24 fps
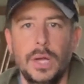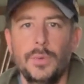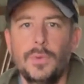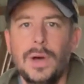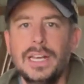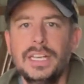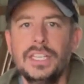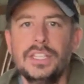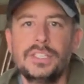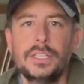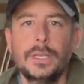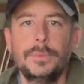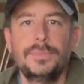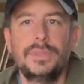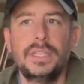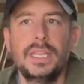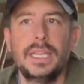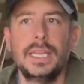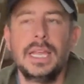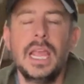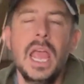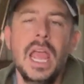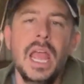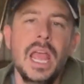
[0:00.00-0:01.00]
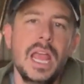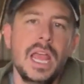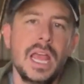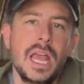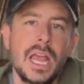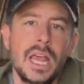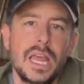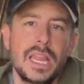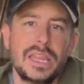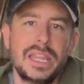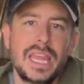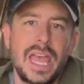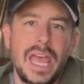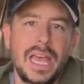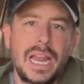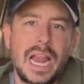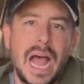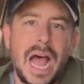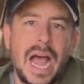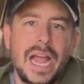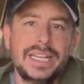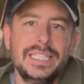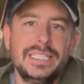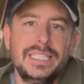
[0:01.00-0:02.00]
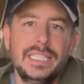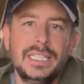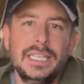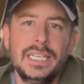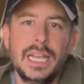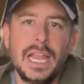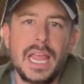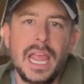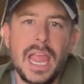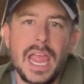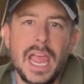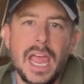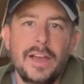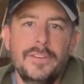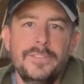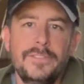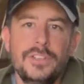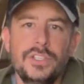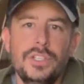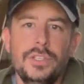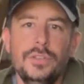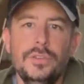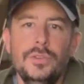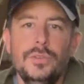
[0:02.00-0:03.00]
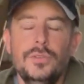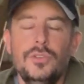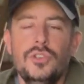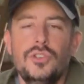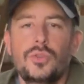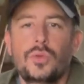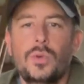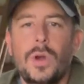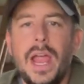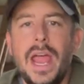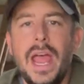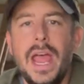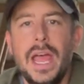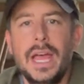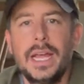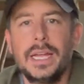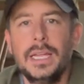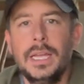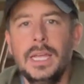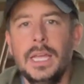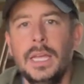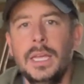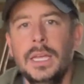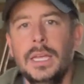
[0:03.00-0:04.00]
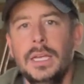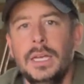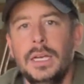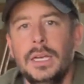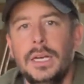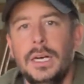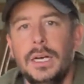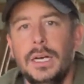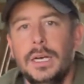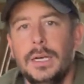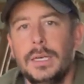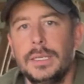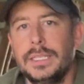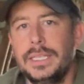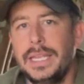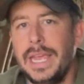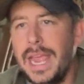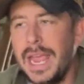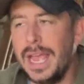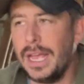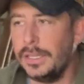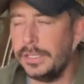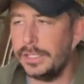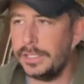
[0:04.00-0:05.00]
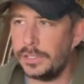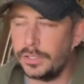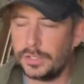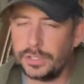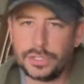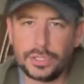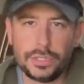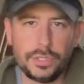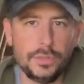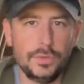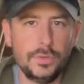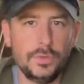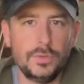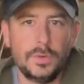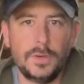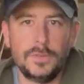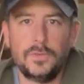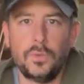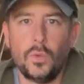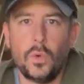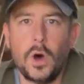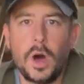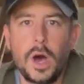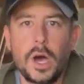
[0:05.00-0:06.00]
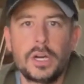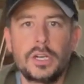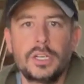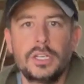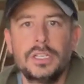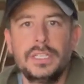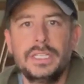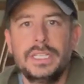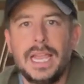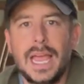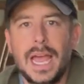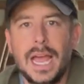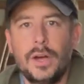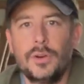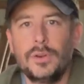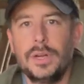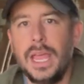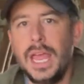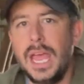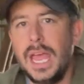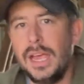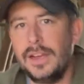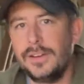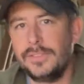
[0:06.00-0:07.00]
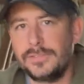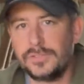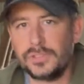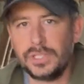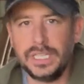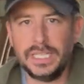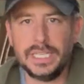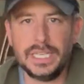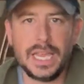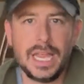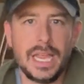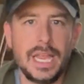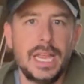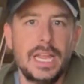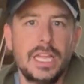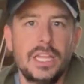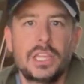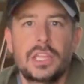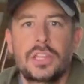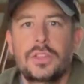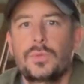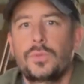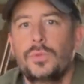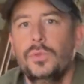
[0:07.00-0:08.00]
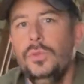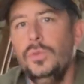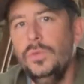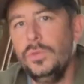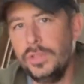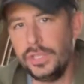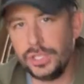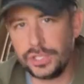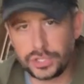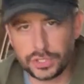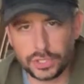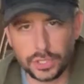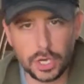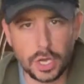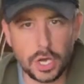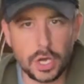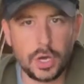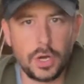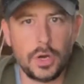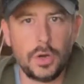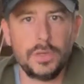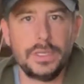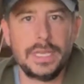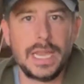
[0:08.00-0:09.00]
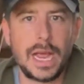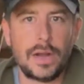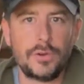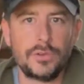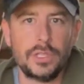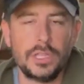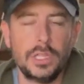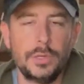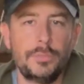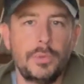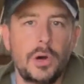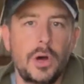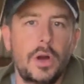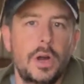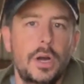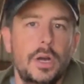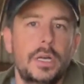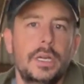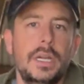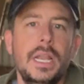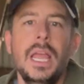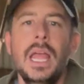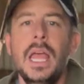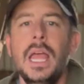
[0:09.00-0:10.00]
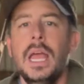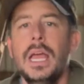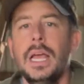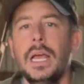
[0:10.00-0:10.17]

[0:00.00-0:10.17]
I wanted something that I didn't have to drag a gallon or two of water down every day through the snow, down to the barn.